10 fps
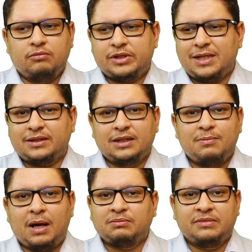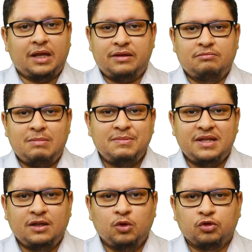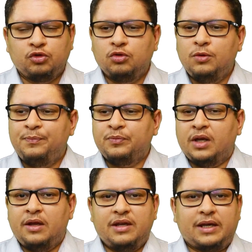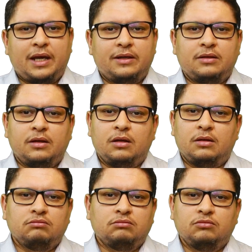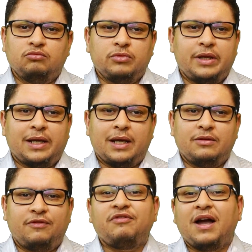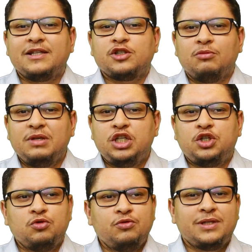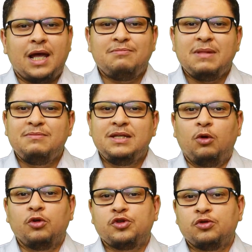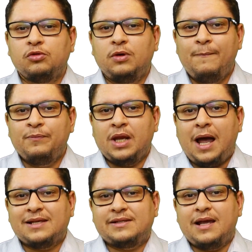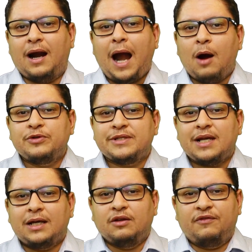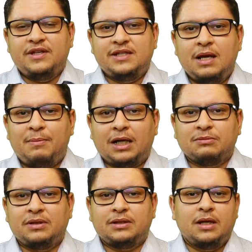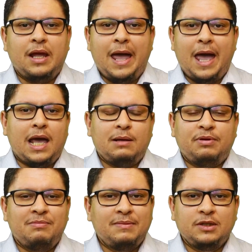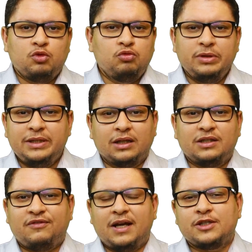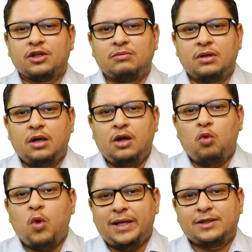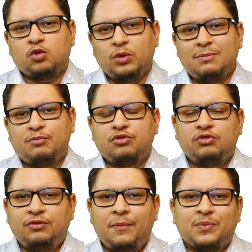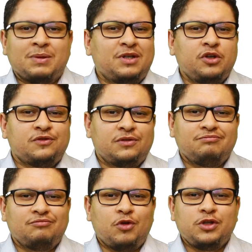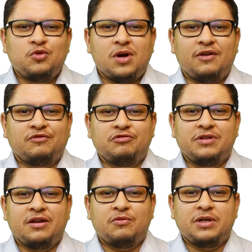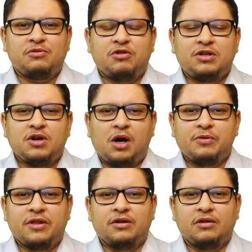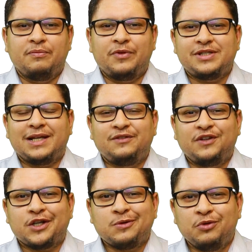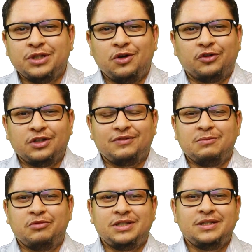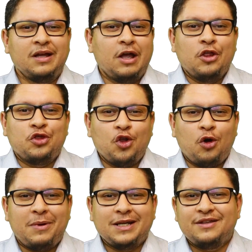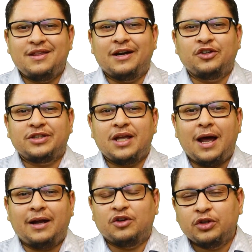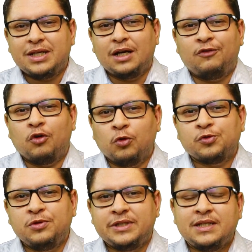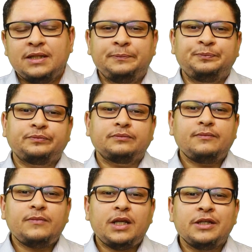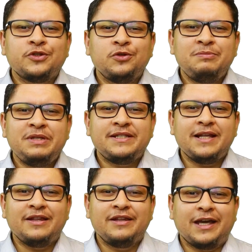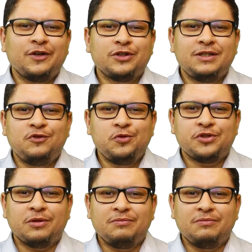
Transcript: certain department that maybe they don't know. They can find some issues, and maybe also, as they are outside of this department, help maybe to identify some ways to improve. Because when you are with a certification body or notified body, normally they are not here for consulting. So it means that they cannot give you